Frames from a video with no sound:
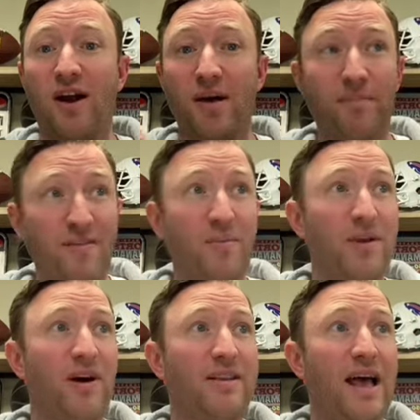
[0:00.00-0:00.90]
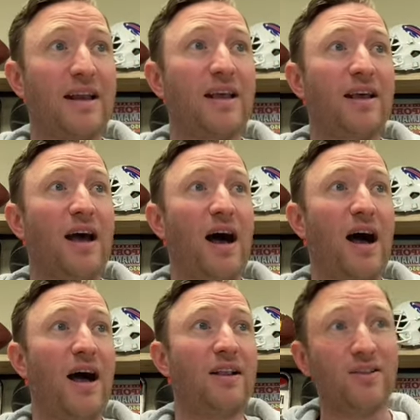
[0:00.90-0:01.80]
Above and beyond that,
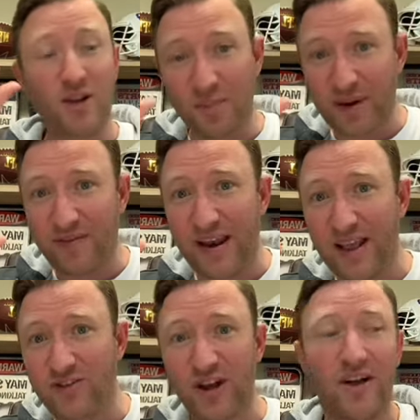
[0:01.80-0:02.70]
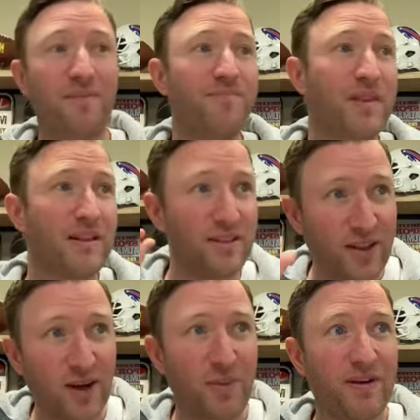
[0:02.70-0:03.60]
a little bit of NHL,
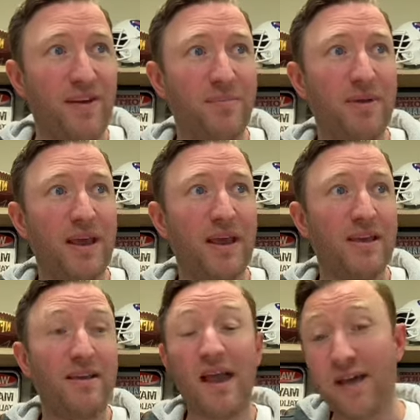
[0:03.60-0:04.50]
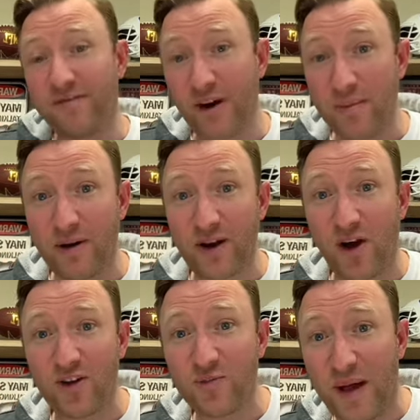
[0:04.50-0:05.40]
little bit of NBA, and a fair amount of
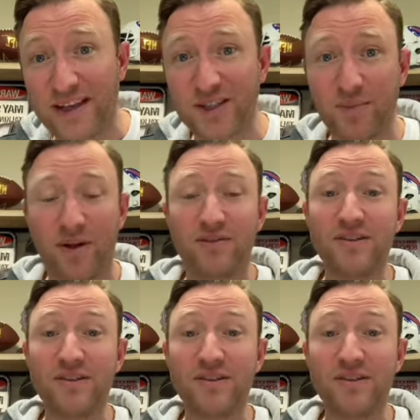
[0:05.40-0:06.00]
college basketball.